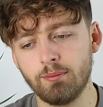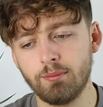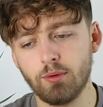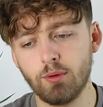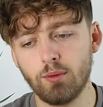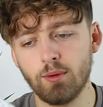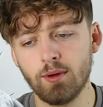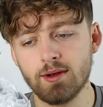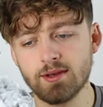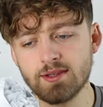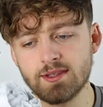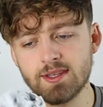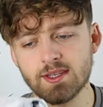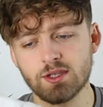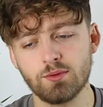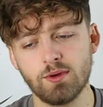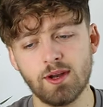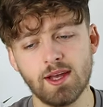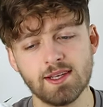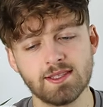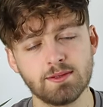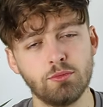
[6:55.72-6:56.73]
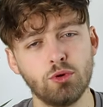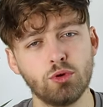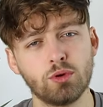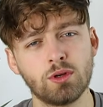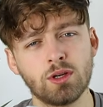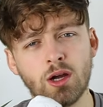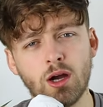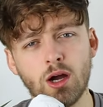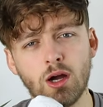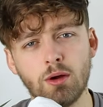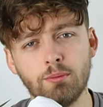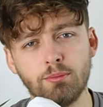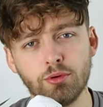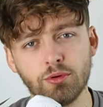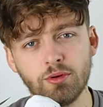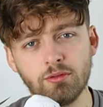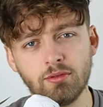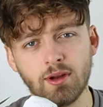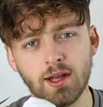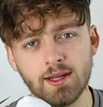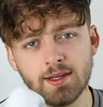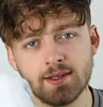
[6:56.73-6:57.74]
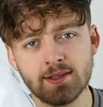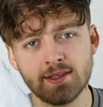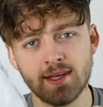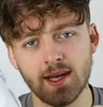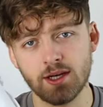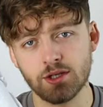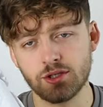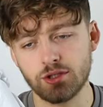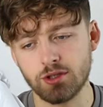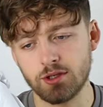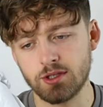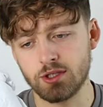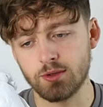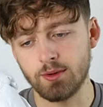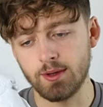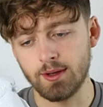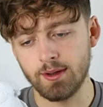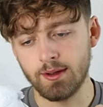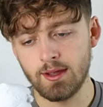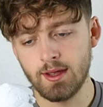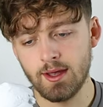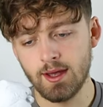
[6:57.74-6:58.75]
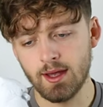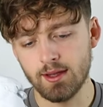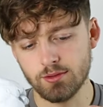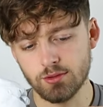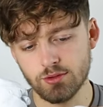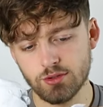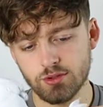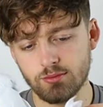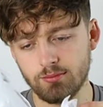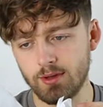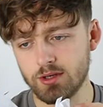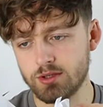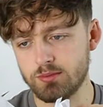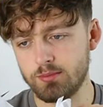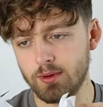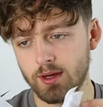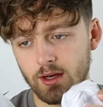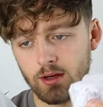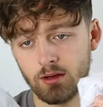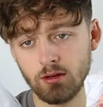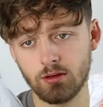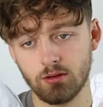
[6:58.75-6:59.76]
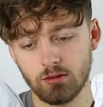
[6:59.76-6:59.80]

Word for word: up, whereas this one has a more cardboard-like texture to it, and is also much bigger.